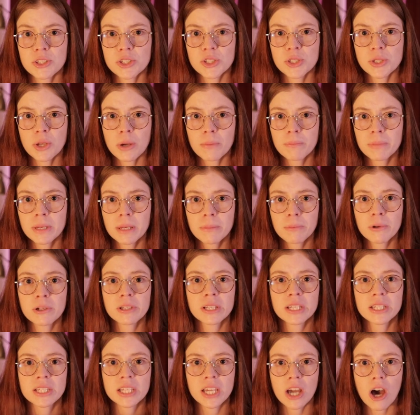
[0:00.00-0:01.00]
some people
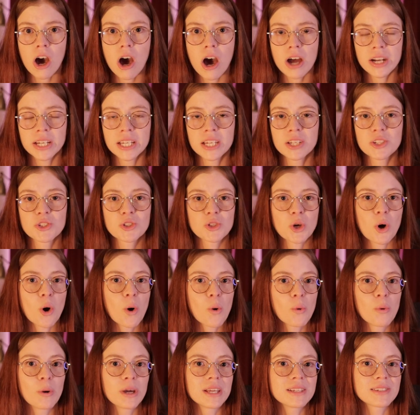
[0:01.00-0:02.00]
in the audience
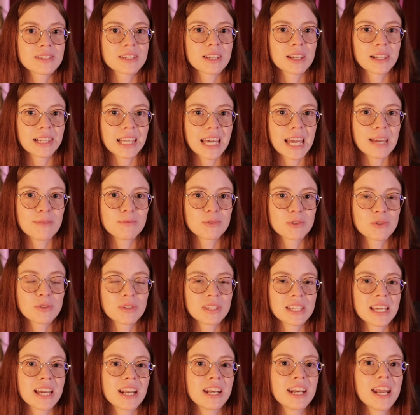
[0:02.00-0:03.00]
always claim to
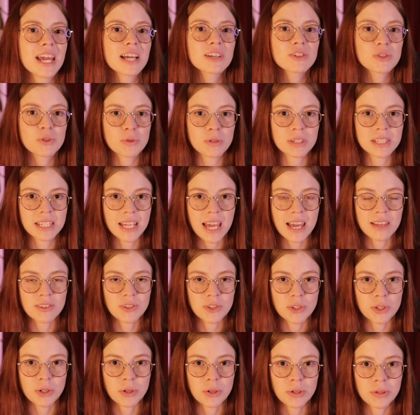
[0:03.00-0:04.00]
see an extra
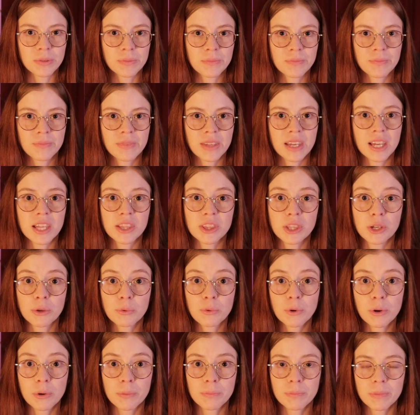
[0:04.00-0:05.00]
dancer in the
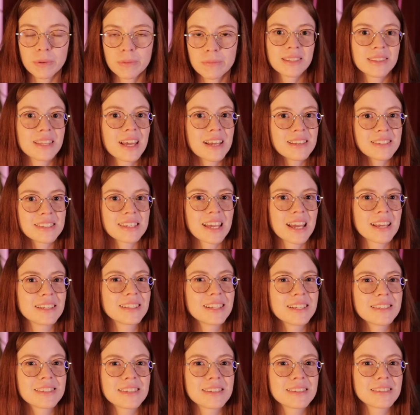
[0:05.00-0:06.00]
group. They say
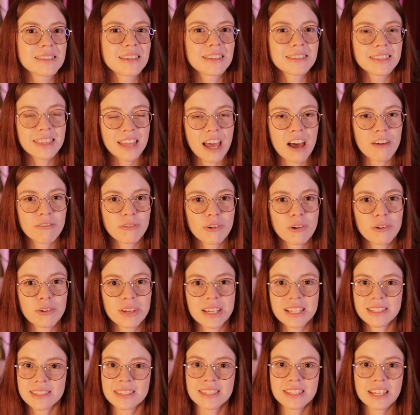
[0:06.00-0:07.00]
this is the devil
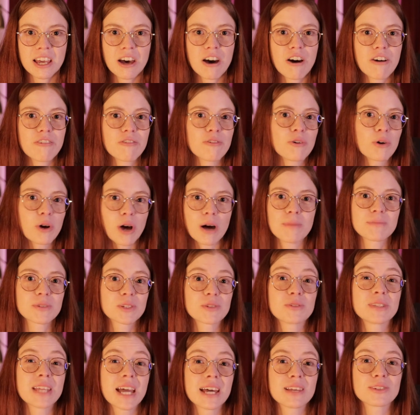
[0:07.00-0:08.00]
himself who comes
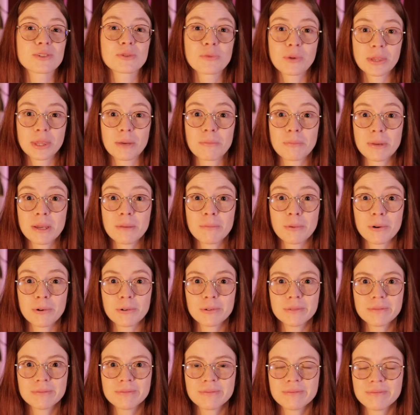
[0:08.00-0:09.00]
to dance with the
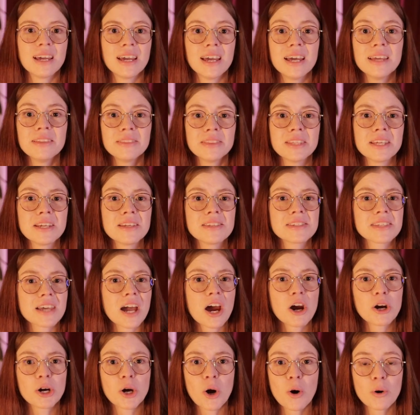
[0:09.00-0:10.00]
people. And these
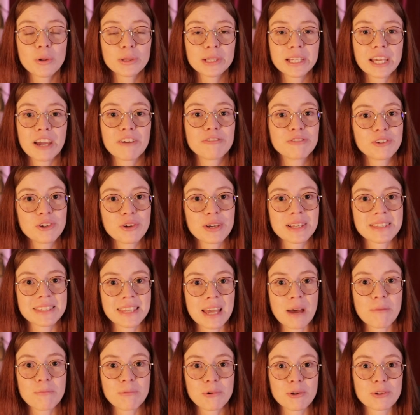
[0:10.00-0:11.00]
are only a few
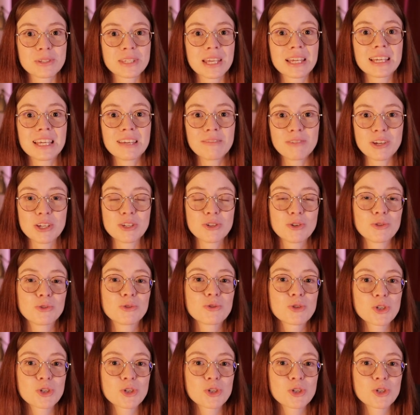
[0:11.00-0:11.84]
examples I'm giving you to